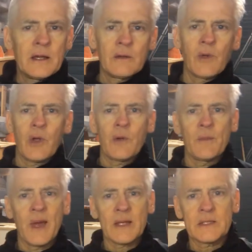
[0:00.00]
welcome
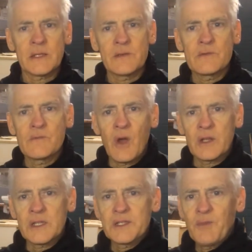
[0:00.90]
back to
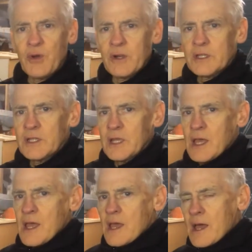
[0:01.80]
Martin's Models,
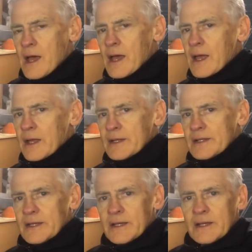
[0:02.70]

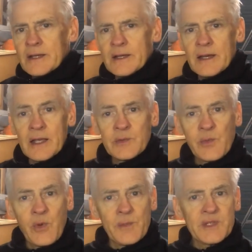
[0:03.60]
and as we
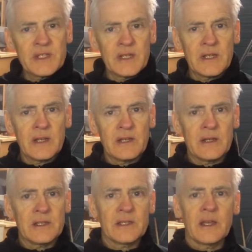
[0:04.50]
promised in the
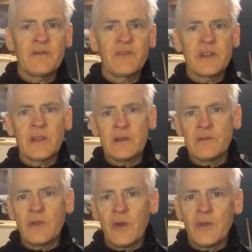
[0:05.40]
last
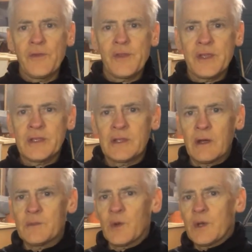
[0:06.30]
video on the
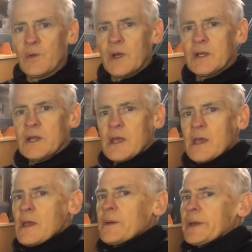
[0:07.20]
Type 21,
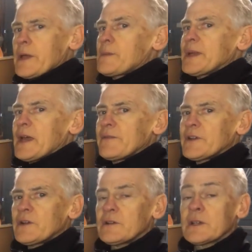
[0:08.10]
we'd now be
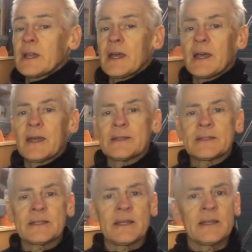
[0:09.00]
having a look
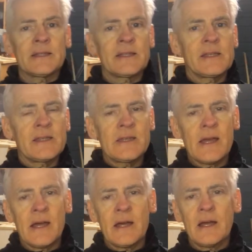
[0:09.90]
at the
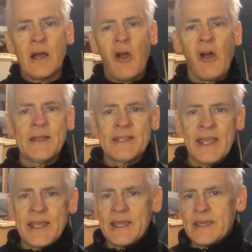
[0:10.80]

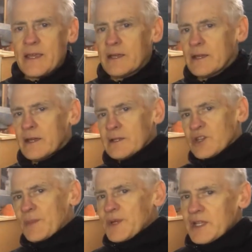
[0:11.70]
hyoteki
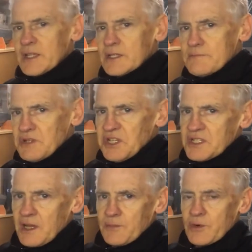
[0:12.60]
Japanese midget
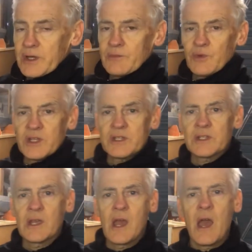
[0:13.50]
submarine, which
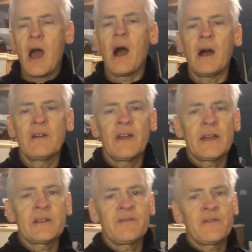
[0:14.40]
I've
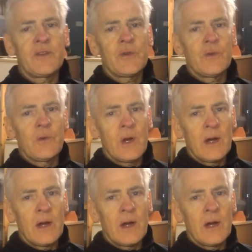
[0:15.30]
had a few